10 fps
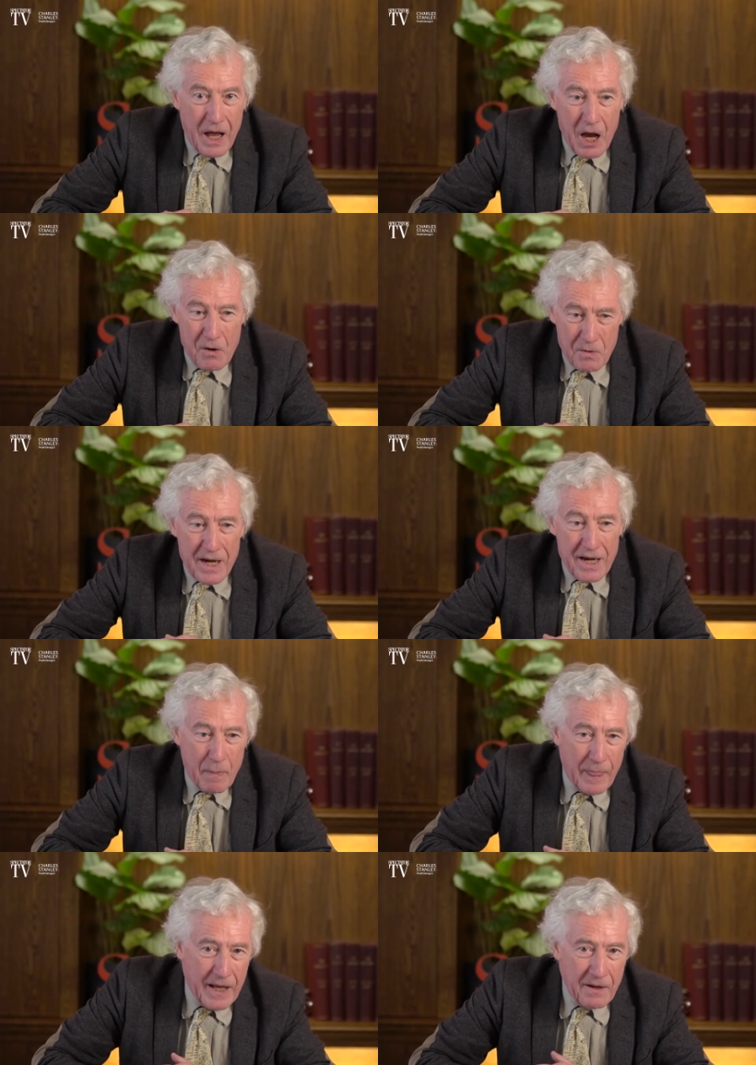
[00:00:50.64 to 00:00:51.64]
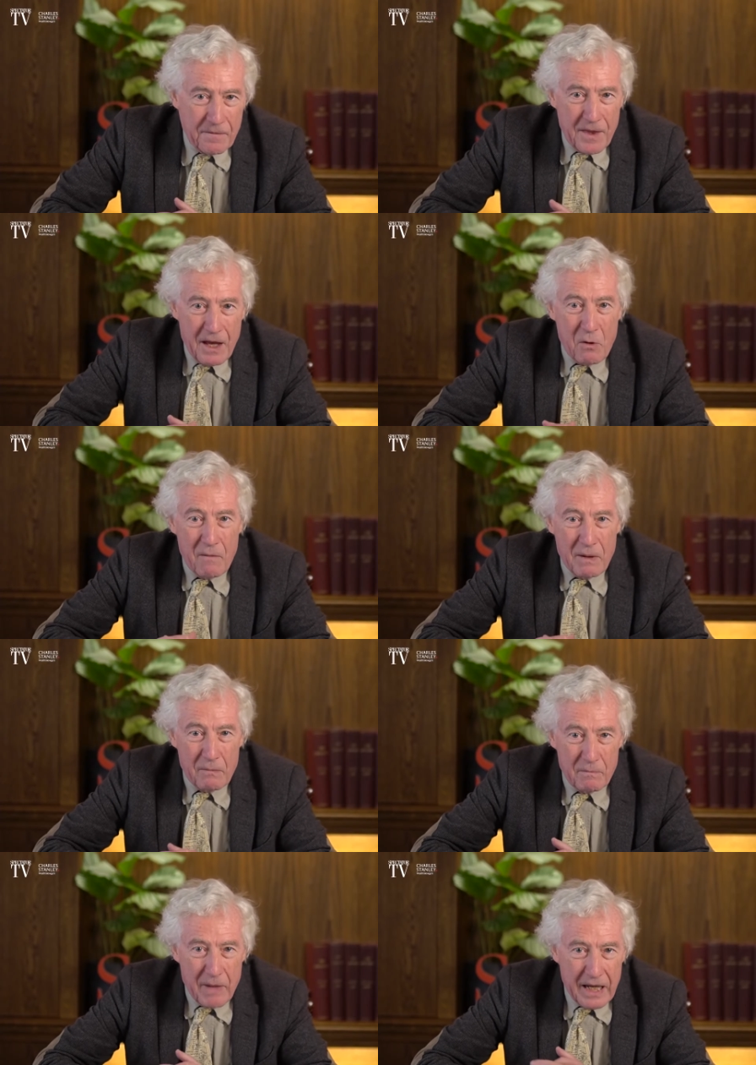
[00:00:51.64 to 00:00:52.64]
Only if they were
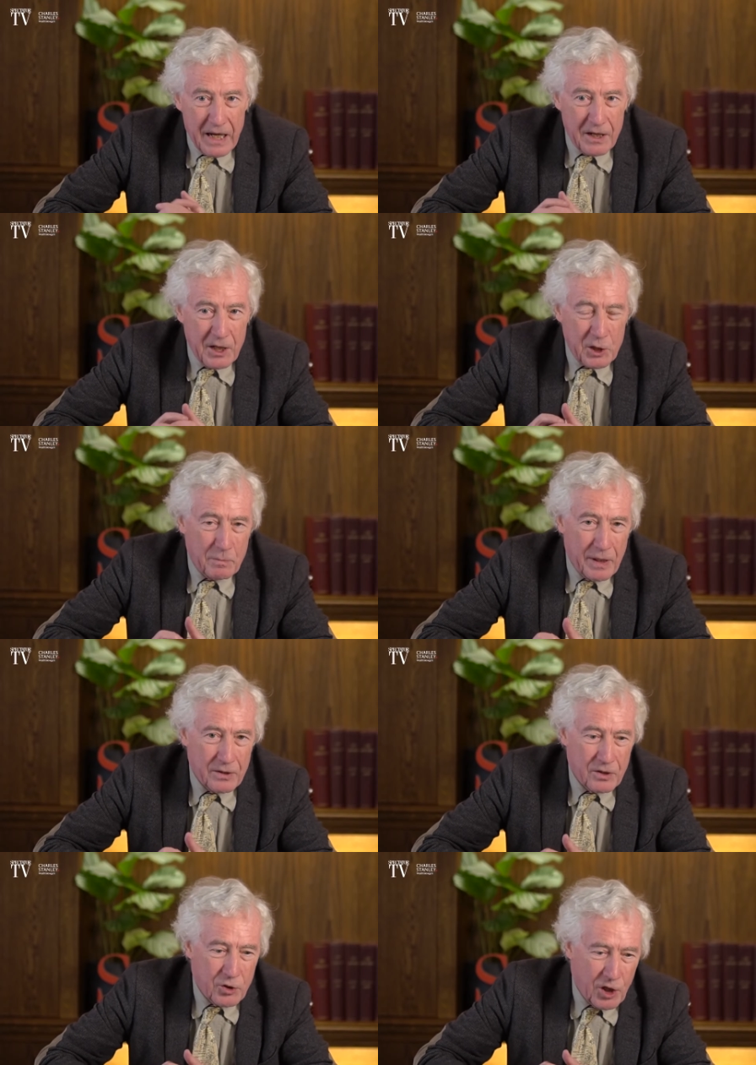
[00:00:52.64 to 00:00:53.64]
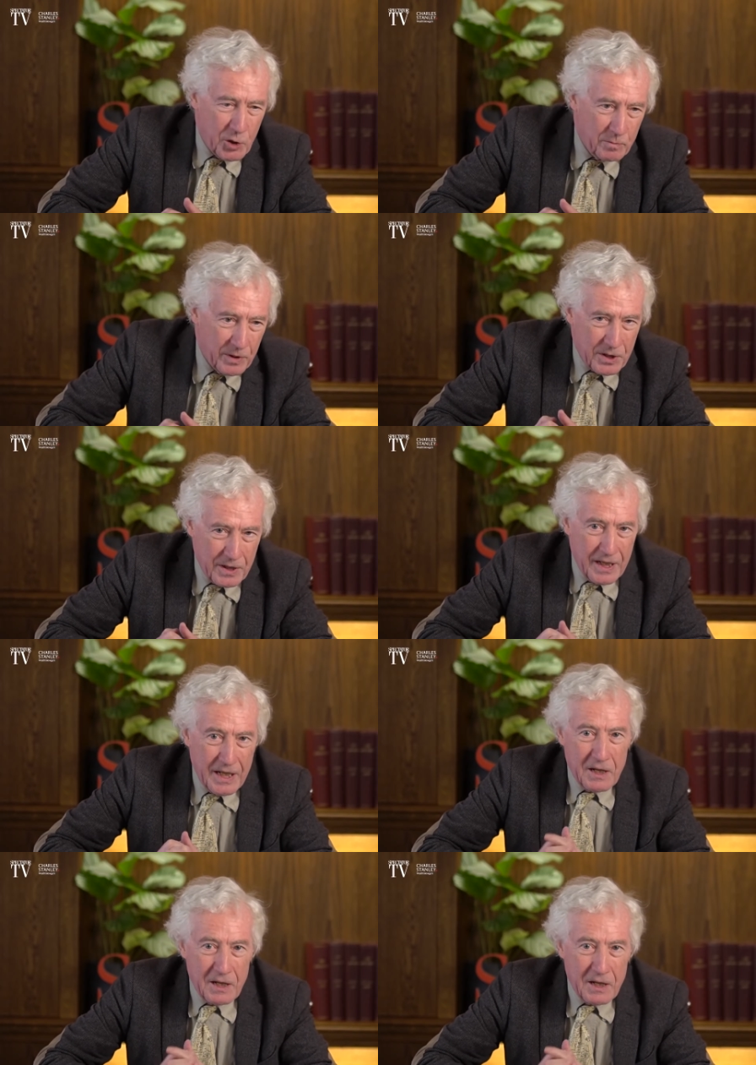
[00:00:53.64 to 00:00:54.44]
making an independent judgment.